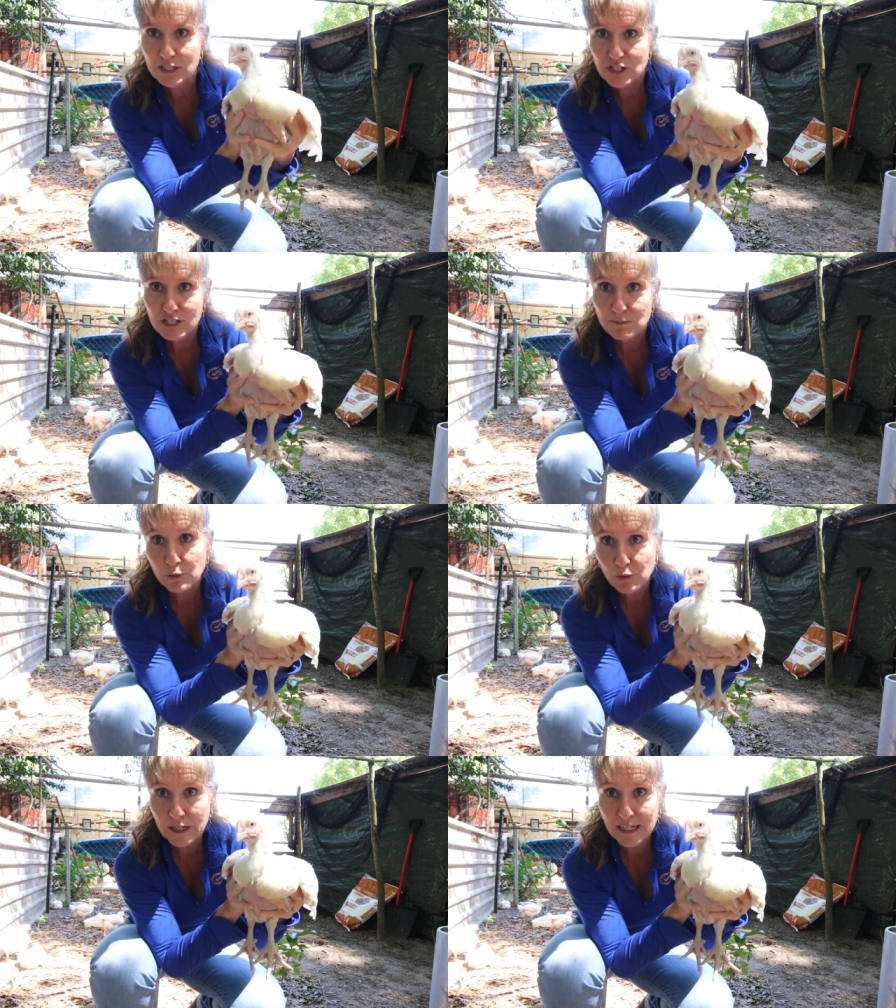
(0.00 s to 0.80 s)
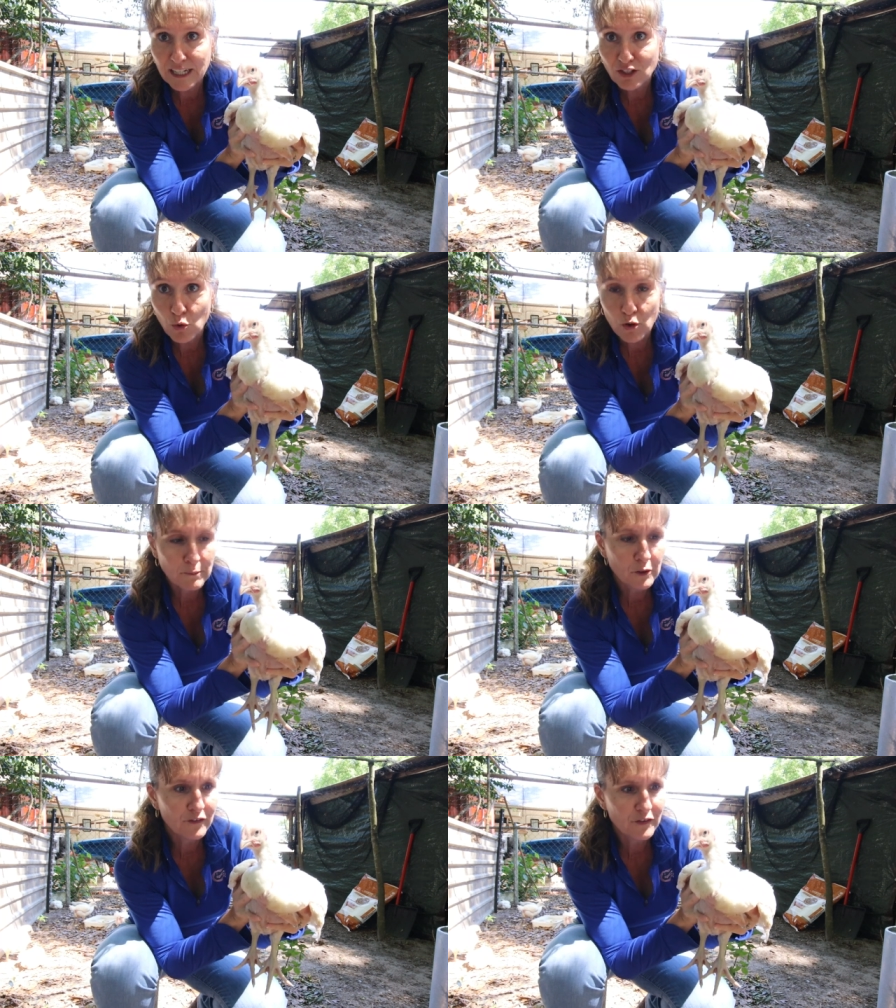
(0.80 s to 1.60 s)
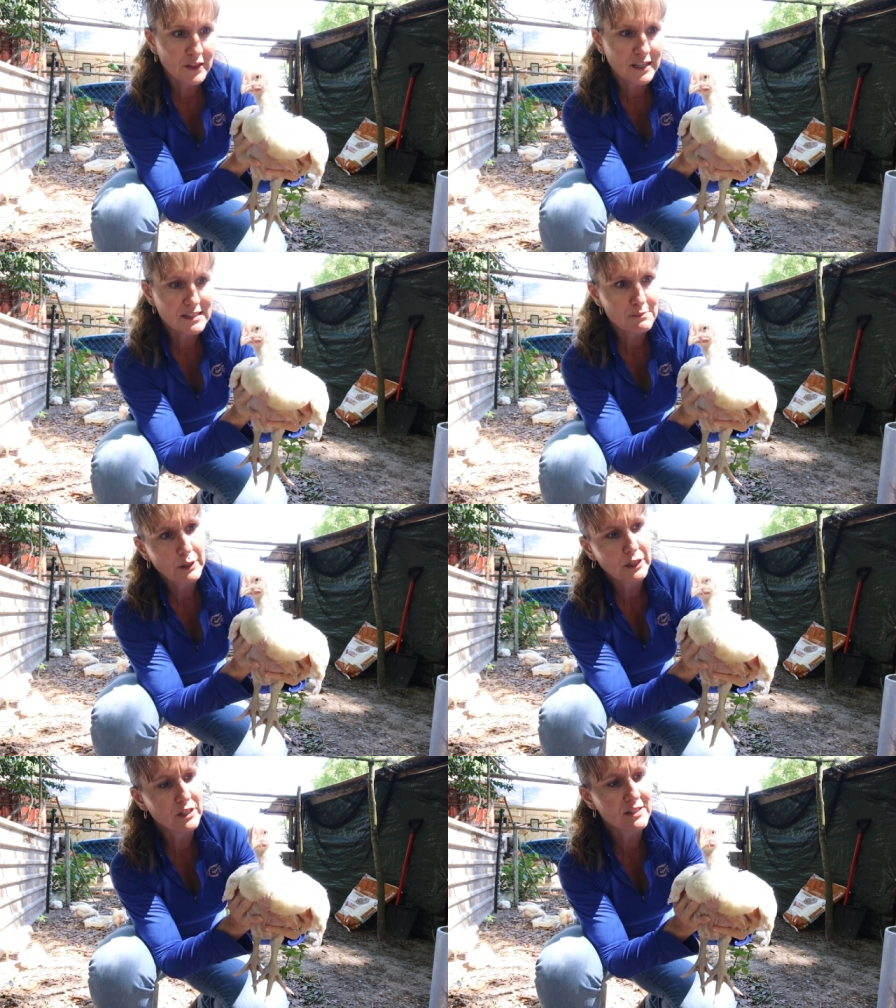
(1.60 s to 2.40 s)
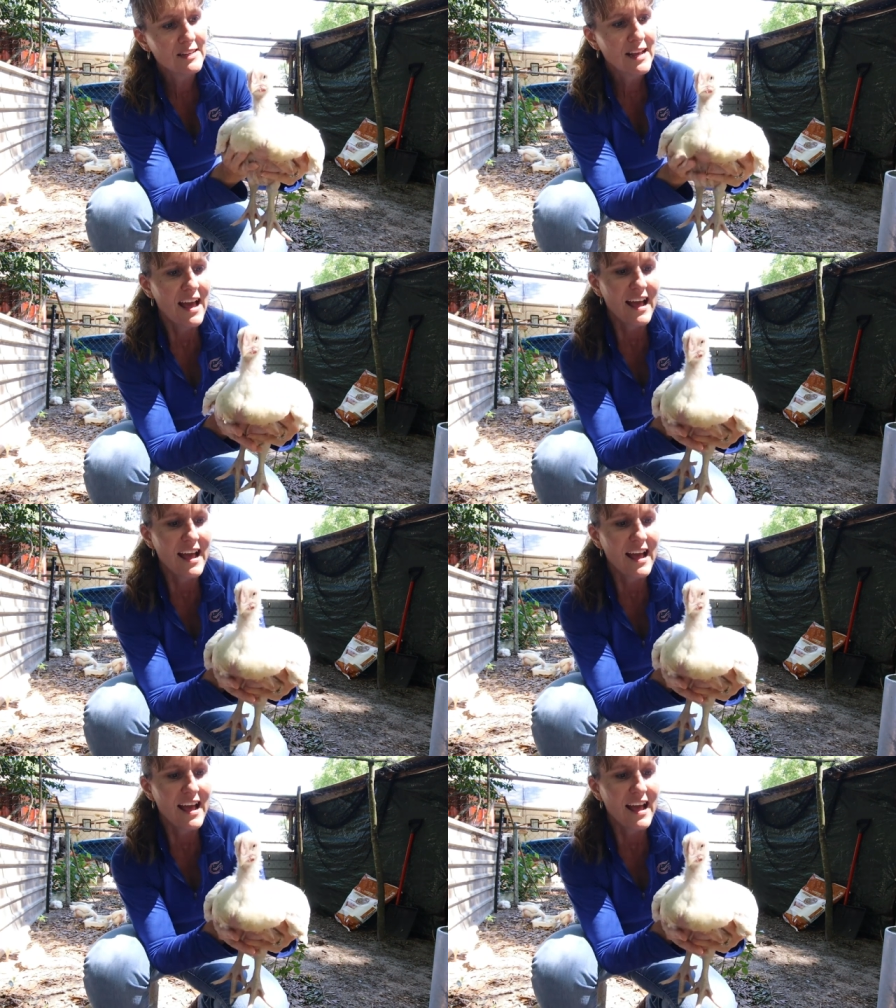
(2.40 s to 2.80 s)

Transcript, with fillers: which is pretty normal for these birds